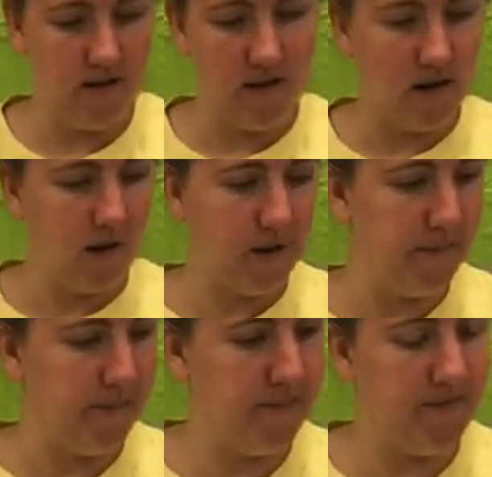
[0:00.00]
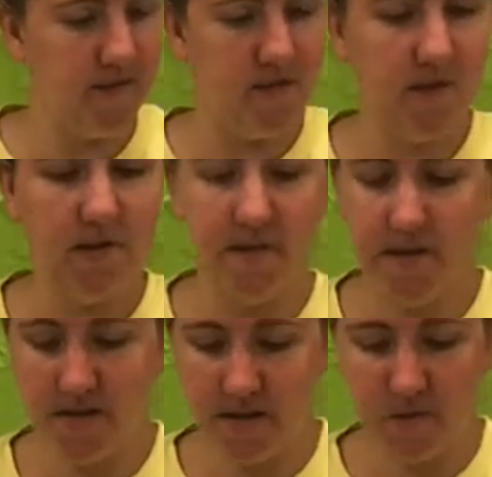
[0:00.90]
Okay, so the first
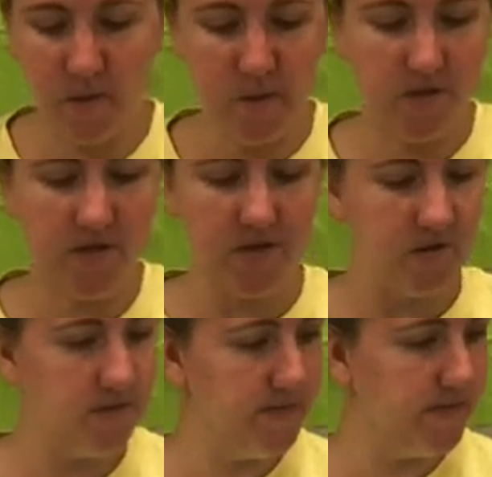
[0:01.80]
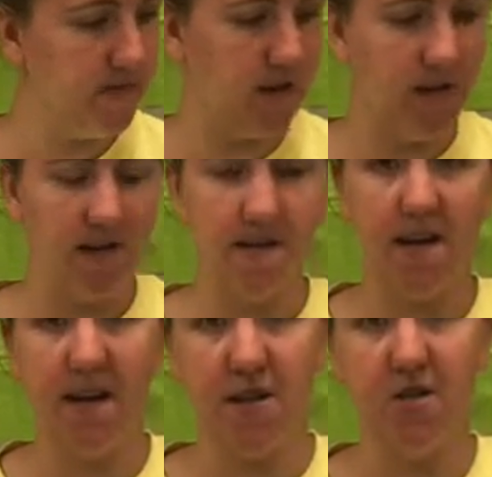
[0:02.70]
thing we want to do is take
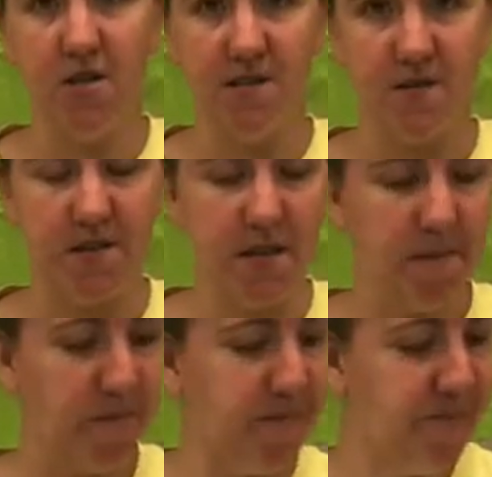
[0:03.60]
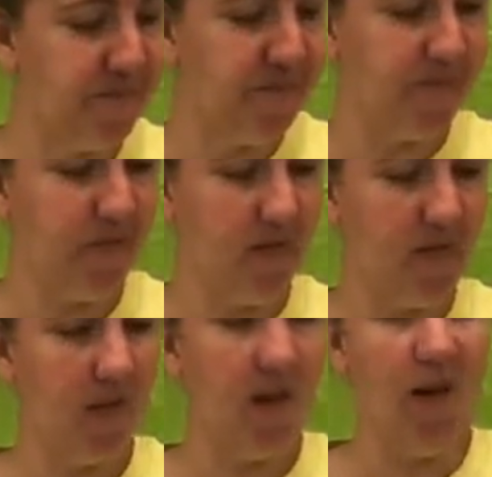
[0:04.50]
our transfer tape
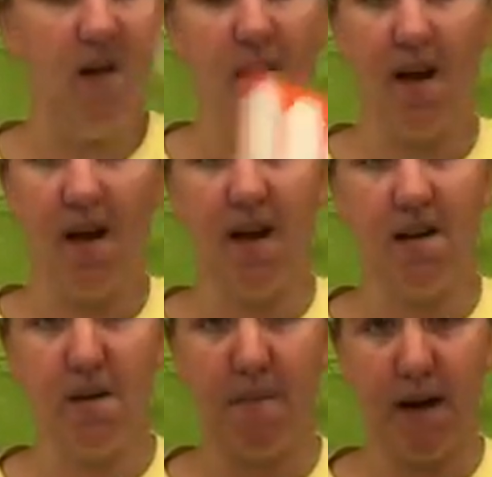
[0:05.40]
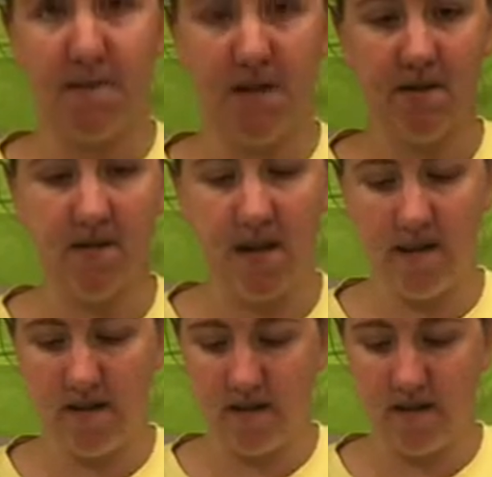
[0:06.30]
and our popsicle sign.